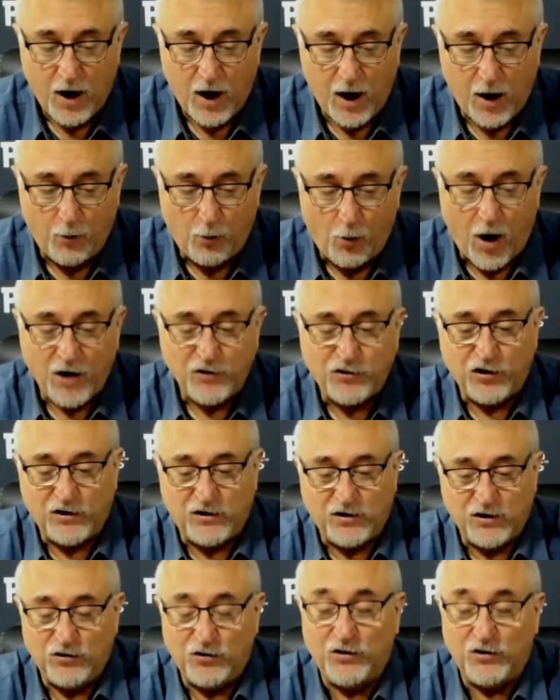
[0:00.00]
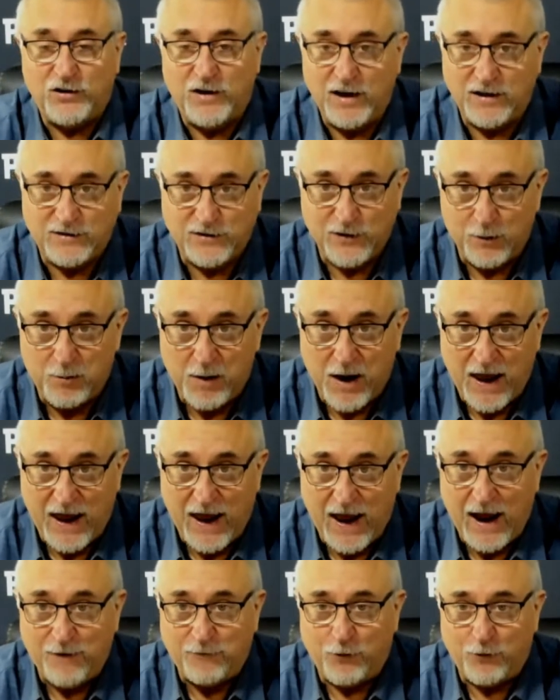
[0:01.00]
Washington just gets there by a
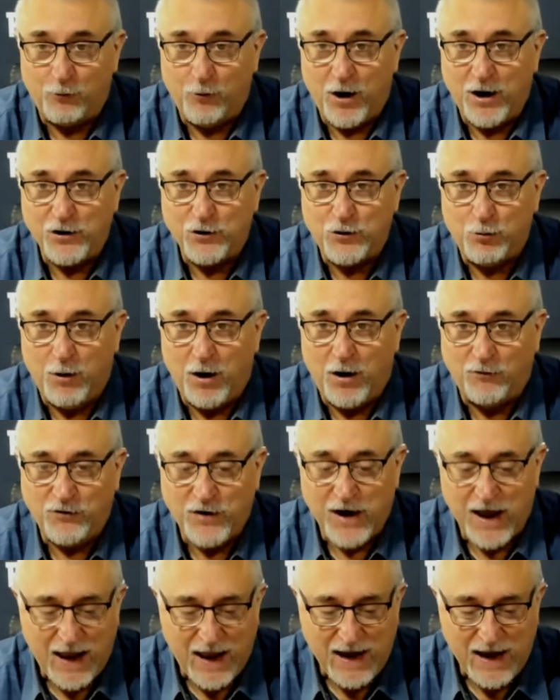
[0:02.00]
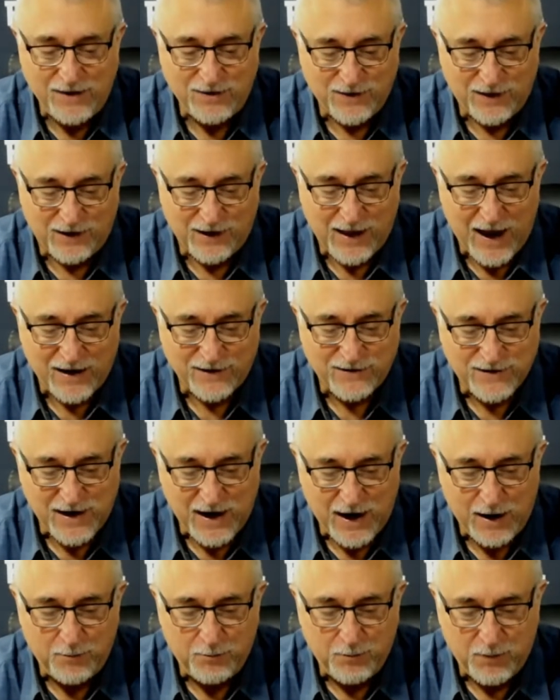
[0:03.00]
half a run, 12-8 in the last
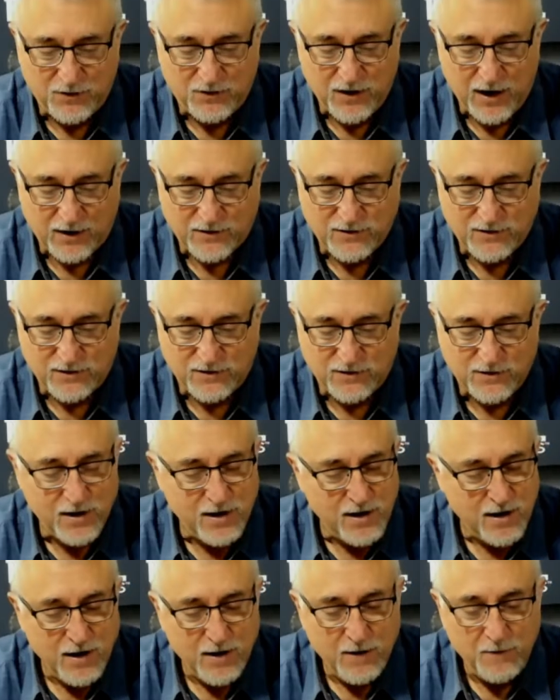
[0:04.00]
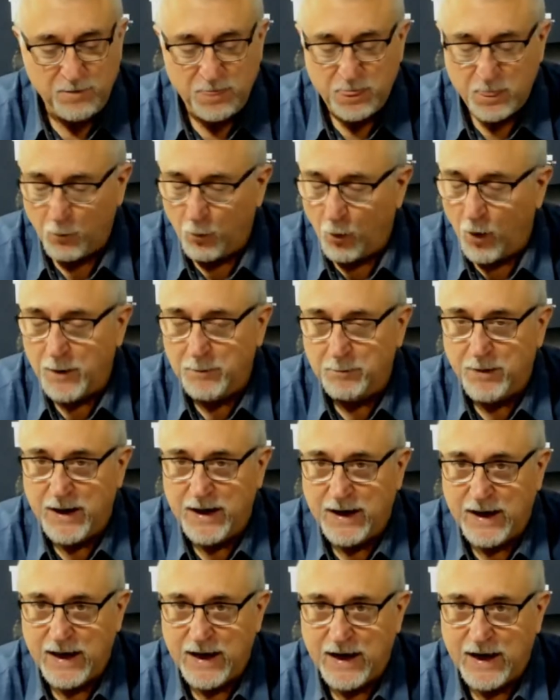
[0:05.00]
game. But Texas, one
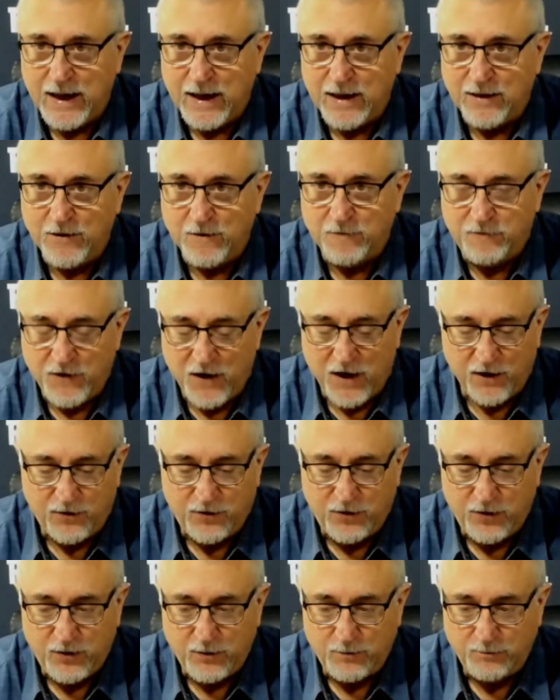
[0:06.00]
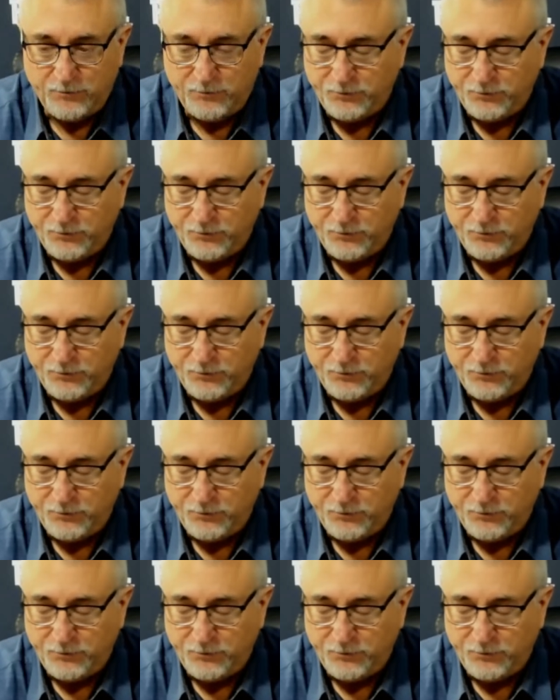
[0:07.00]
big inning in the fifth.